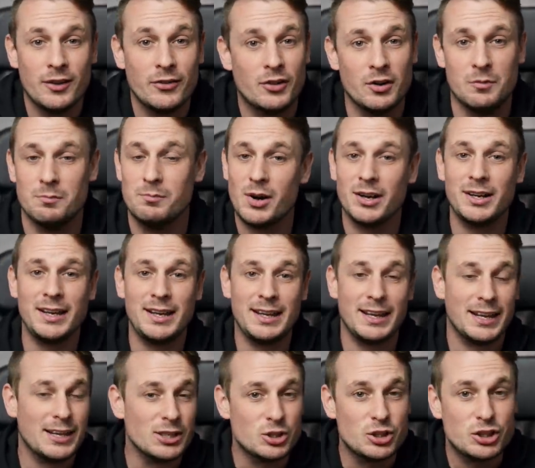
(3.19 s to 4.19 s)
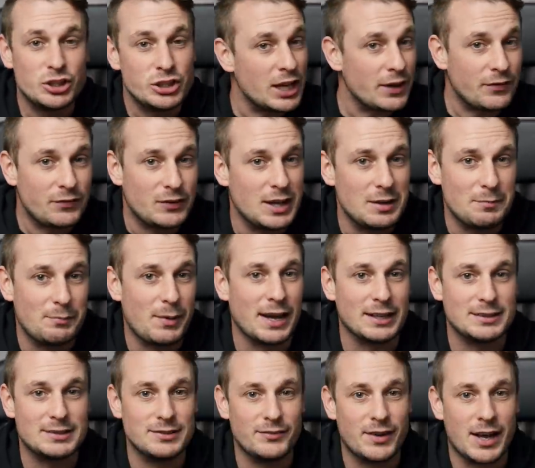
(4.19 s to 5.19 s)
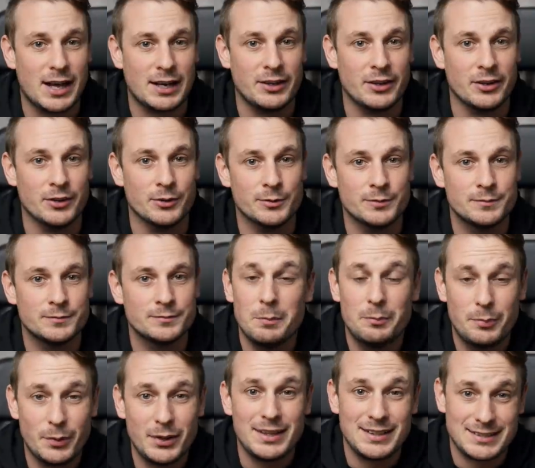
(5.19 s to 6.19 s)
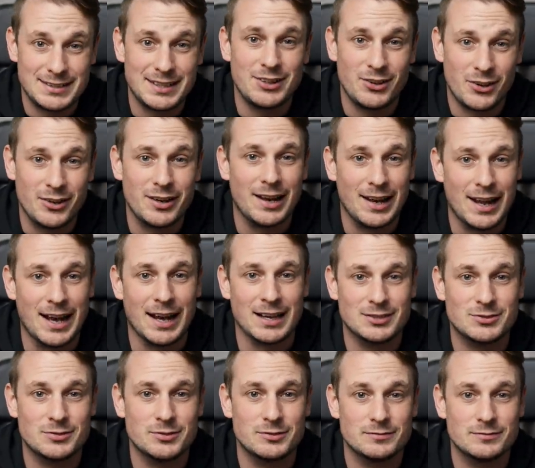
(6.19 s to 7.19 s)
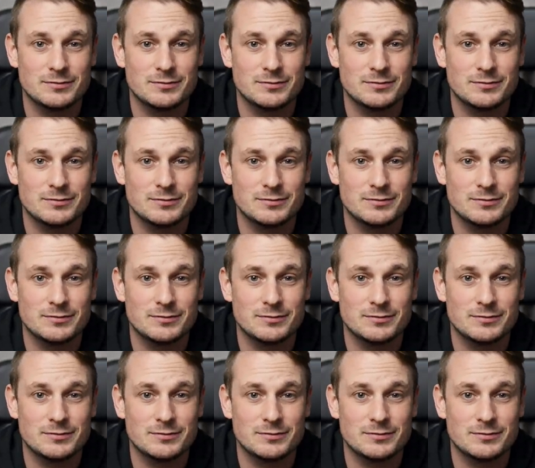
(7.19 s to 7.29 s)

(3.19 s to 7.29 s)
The money is shifting back to value. But is it gonna last?